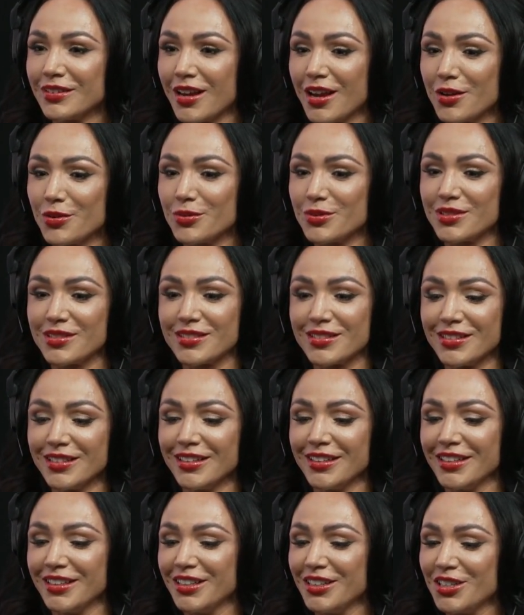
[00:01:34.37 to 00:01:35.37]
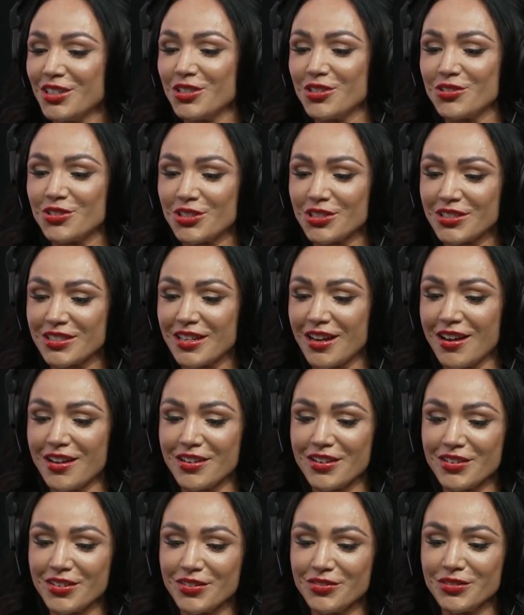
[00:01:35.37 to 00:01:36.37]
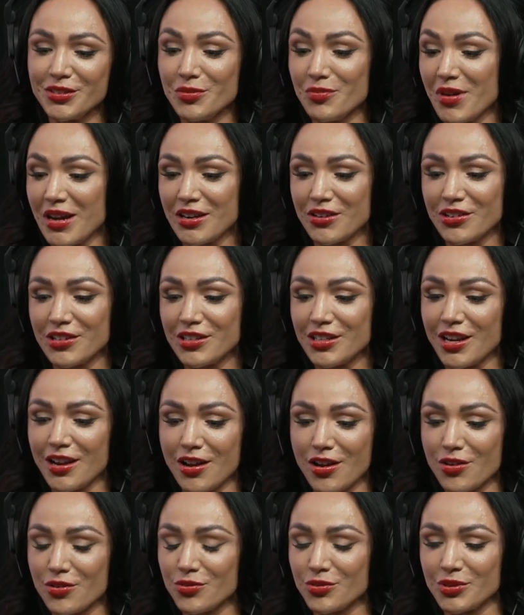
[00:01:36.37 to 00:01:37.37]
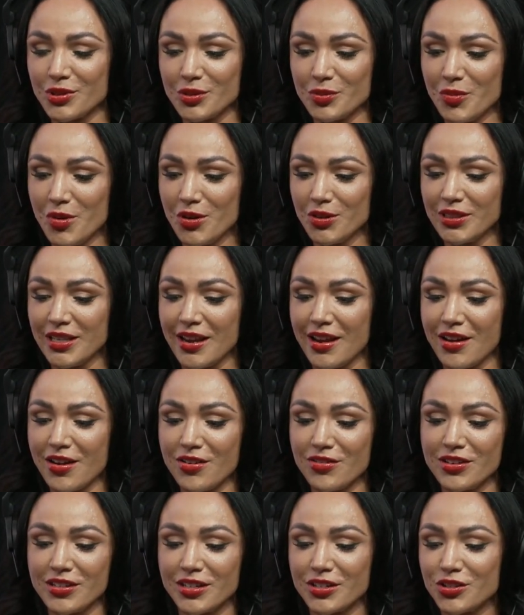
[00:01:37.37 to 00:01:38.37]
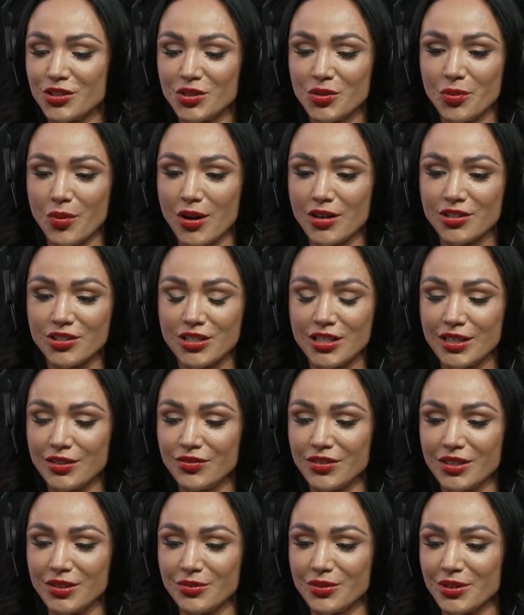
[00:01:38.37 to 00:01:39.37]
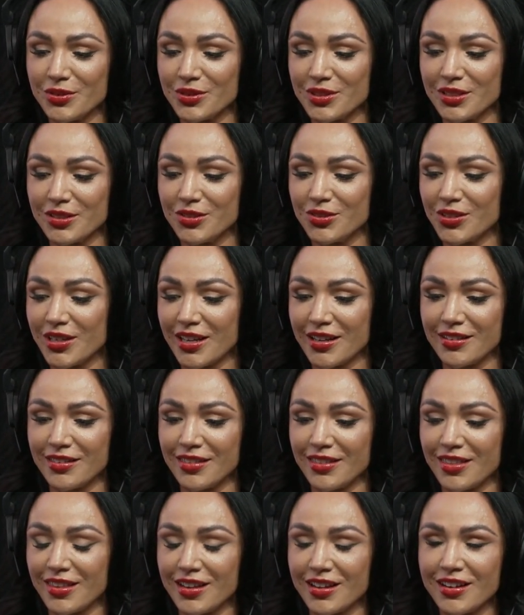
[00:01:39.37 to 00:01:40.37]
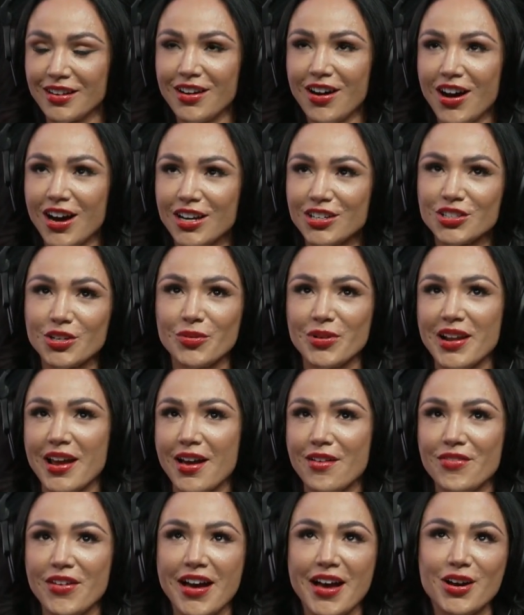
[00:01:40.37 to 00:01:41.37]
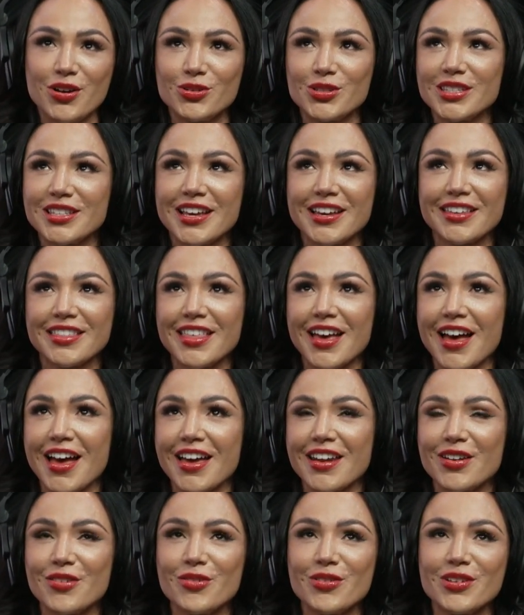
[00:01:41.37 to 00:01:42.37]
I was just kind of in a migrant town. It was a small town, and I used to watch TV when I was a little kid and think, gosh, I want to have a house like that.